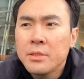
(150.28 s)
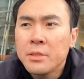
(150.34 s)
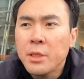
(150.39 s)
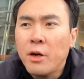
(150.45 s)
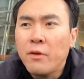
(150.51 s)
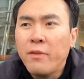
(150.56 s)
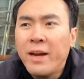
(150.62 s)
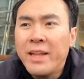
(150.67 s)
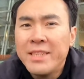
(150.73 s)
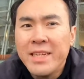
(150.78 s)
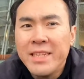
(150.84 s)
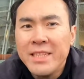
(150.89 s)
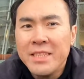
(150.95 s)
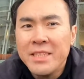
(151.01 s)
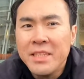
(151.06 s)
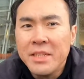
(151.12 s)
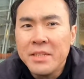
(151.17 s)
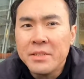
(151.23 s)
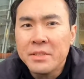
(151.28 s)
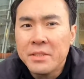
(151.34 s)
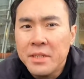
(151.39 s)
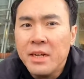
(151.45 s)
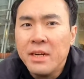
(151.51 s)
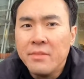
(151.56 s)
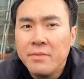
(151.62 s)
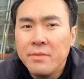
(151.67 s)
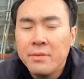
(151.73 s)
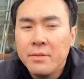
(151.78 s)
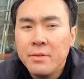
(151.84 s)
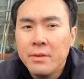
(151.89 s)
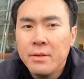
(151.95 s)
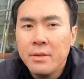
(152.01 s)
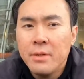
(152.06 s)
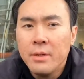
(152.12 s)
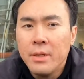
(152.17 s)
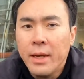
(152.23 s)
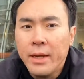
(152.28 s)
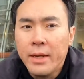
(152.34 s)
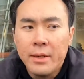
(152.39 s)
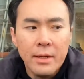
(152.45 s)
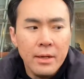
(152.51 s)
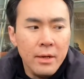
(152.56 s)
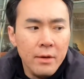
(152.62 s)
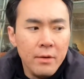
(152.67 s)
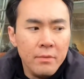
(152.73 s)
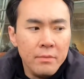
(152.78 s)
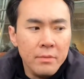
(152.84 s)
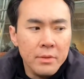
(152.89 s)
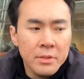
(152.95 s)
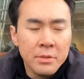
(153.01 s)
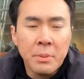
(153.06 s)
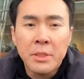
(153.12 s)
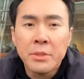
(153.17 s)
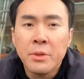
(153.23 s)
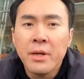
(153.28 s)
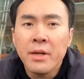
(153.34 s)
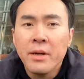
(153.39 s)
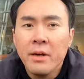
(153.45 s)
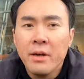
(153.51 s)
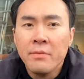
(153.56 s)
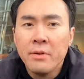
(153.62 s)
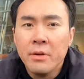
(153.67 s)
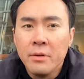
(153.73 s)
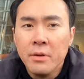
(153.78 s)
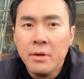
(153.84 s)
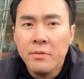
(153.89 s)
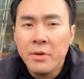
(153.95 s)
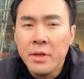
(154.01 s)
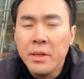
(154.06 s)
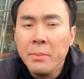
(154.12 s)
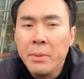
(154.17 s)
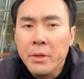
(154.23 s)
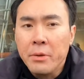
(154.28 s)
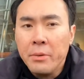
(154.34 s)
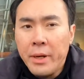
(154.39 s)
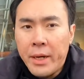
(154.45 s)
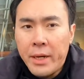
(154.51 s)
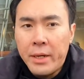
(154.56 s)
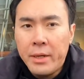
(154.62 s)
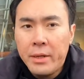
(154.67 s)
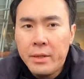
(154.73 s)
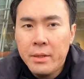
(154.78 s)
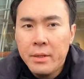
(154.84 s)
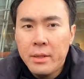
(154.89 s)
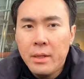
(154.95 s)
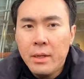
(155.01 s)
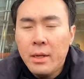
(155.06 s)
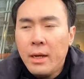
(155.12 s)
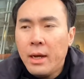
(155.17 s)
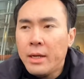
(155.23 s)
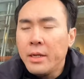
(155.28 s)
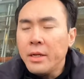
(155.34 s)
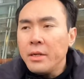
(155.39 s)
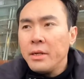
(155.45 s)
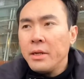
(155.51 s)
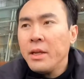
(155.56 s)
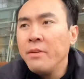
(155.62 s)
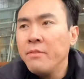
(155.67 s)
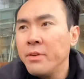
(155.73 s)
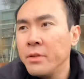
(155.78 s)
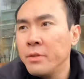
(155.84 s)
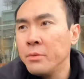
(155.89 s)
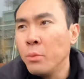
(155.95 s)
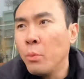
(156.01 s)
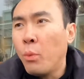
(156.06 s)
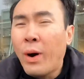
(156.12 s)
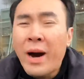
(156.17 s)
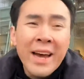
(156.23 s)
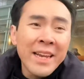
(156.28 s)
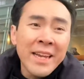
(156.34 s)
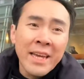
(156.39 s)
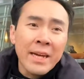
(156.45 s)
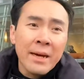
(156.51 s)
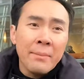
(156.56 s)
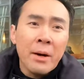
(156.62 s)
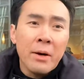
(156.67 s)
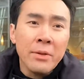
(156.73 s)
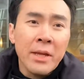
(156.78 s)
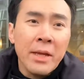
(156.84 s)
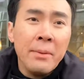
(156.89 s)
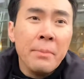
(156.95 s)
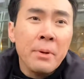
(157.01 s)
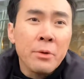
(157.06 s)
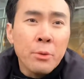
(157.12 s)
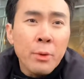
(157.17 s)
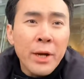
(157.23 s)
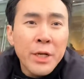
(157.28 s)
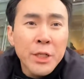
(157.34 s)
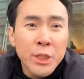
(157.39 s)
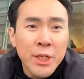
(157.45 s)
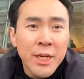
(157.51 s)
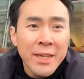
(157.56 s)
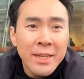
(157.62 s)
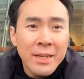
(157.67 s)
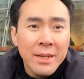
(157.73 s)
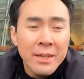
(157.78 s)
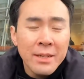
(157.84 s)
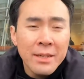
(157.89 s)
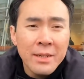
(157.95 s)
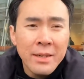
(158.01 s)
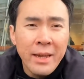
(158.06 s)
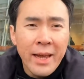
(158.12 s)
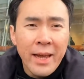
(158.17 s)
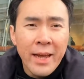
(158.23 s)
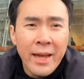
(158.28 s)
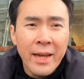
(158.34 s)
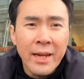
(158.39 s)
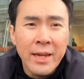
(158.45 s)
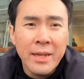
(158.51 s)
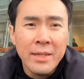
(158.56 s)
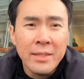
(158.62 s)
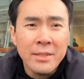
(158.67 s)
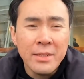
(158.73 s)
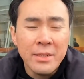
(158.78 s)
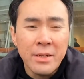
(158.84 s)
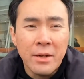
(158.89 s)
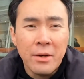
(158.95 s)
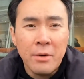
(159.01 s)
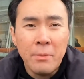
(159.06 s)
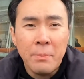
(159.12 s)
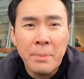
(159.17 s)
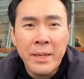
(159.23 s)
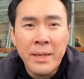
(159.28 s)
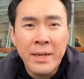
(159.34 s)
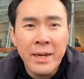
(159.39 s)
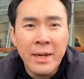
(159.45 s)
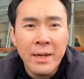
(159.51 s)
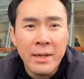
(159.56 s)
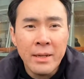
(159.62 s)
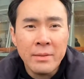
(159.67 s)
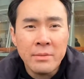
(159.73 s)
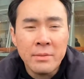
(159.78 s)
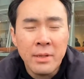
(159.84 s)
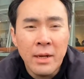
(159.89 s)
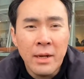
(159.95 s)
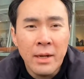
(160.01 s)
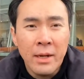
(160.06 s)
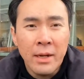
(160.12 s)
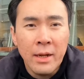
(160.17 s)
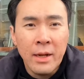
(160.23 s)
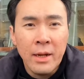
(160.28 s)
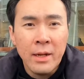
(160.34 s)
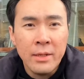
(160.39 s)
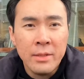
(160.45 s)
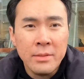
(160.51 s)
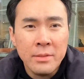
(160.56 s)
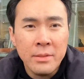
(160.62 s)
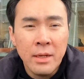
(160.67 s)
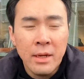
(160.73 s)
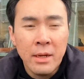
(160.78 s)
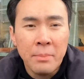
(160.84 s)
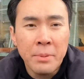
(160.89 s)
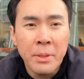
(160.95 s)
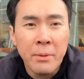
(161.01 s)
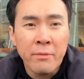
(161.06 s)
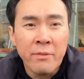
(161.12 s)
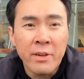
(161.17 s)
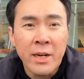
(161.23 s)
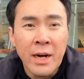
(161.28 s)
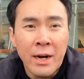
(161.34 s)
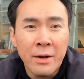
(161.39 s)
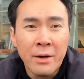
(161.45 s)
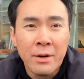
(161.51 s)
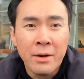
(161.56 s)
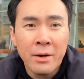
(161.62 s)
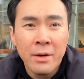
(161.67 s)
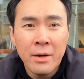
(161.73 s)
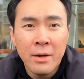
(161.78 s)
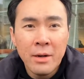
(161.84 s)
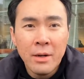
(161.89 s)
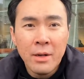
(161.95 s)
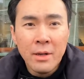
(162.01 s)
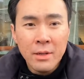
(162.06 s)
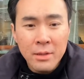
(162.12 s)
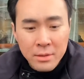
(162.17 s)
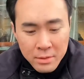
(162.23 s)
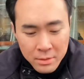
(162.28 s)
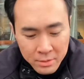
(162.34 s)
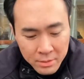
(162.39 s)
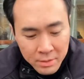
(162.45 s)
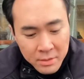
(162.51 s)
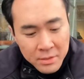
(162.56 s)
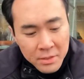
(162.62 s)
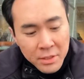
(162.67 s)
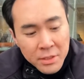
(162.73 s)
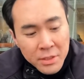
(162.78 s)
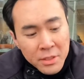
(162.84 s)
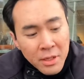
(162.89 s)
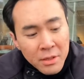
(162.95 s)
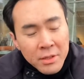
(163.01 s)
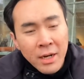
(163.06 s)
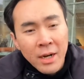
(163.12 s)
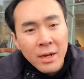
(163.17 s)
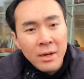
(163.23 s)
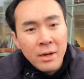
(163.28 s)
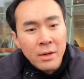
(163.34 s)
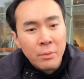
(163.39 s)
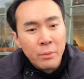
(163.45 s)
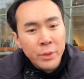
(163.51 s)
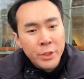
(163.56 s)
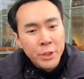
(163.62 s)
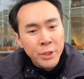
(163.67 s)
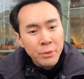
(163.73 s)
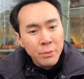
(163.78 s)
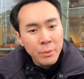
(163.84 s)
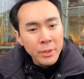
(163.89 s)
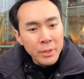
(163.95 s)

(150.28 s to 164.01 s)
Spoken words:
self-identity stuff, like especially of the immigrant. I didn't even whining about the immigration and being a people of color. This is not color. We should